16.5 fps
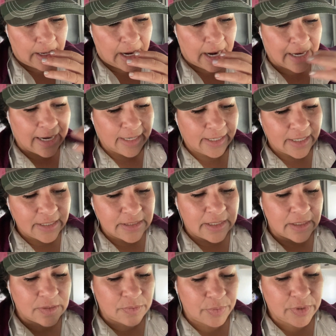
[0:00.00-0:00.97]
And I guess
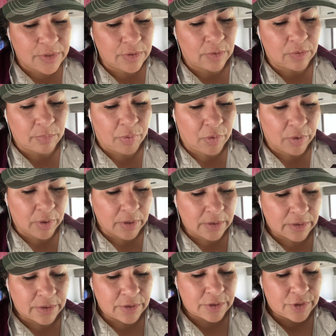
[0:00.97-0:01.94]
that's what's so
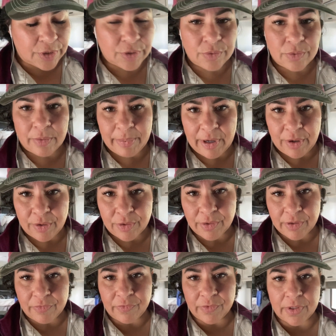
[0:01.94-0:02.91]
important too about
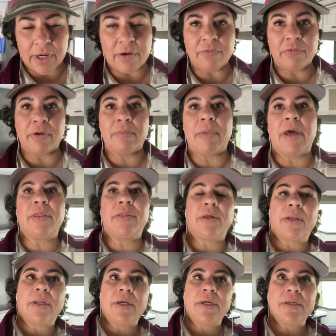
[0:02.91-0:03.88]
Grief Recovery
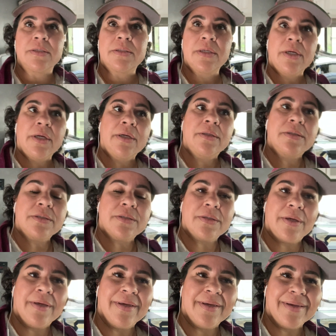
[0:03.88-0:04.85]
Method is it's
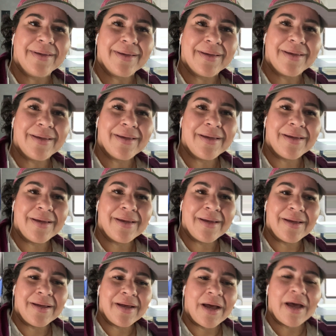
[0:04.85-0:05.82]

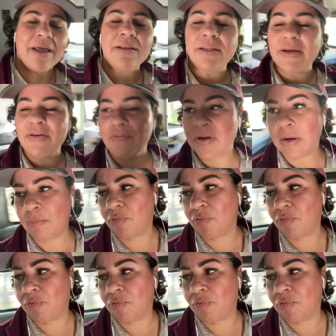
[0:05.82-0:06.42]
a living